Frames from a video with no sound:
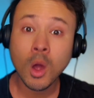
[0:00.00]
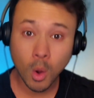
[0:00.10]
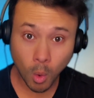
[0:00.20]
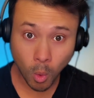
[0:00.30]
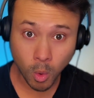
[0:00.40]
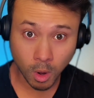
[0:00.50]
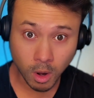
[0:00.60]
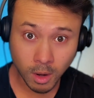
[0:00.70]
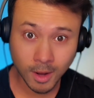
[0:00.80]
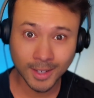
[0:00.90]

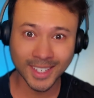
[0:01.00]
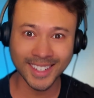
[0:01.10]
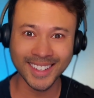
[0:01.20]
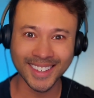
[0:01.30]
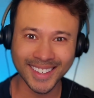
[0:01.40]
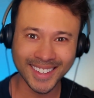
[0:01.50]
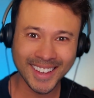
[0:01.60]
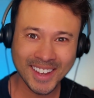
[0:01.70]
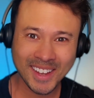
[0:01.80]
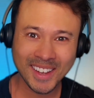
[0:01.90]
Or
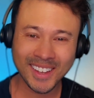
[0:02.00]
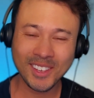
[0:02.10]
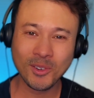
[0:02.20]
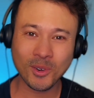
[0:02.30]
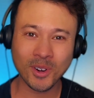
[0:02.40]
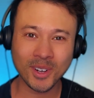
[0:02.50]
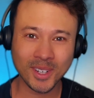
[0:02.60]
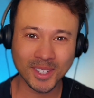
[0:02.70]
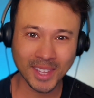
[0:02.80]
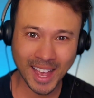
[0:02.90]

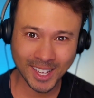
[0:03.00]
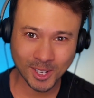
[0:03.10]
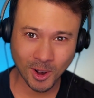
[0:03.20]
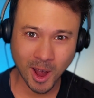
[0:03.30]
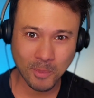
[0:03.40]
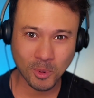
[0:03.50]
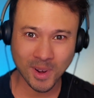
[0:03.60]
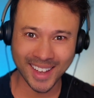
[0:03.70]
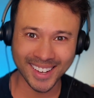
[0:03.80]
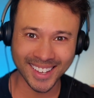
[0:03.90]
your legs are
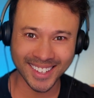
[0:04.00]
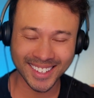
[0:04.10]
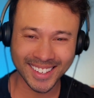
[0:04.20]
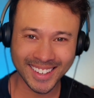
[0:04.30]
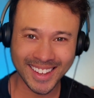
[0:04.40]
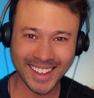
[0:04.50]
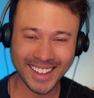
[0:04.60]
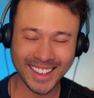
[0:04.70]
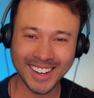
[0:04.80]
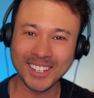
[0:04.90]
operating
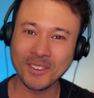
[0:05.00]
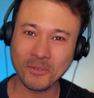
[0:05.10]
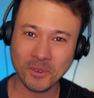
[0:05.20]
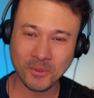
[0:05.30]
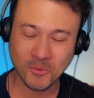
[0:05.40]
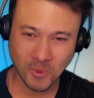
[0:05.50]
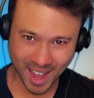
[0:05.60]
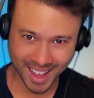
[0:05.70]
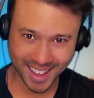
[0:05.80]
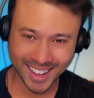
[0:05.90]
in a different
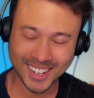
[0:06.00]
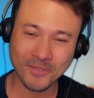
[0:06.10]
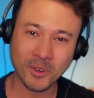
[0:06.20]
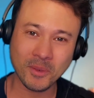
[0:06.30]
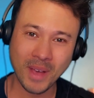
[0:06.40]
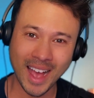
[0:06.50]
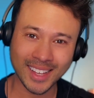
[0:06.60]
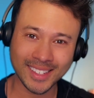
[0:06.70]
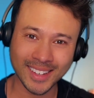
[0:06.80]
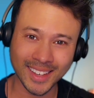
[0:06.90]
way, in a different
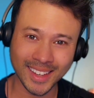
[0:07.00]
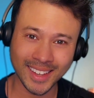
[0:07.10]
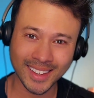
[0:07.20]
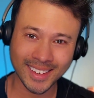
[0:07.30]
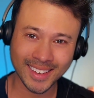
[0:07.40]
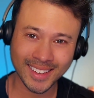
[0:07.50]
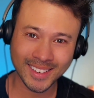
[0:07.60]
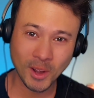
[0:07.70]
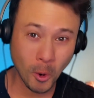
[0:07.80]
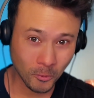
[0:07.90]
capacity,
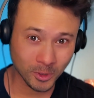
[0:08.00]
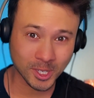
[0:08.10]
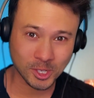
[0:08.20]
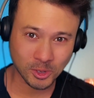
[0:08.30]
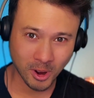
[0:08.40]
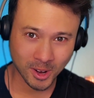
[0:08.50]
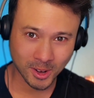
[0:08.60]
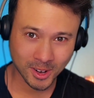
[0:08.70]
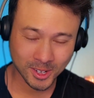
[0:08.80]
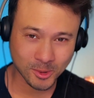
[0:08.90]
hopefully
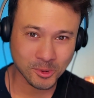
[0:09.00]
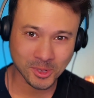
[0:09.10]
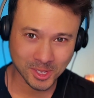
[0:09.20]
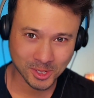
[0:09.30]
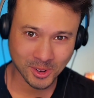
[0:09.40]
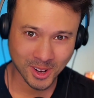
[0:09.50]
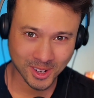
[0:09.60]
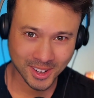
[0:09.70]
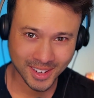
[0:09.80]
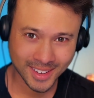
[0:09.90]
stronger, usually
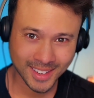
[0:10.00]
stronger.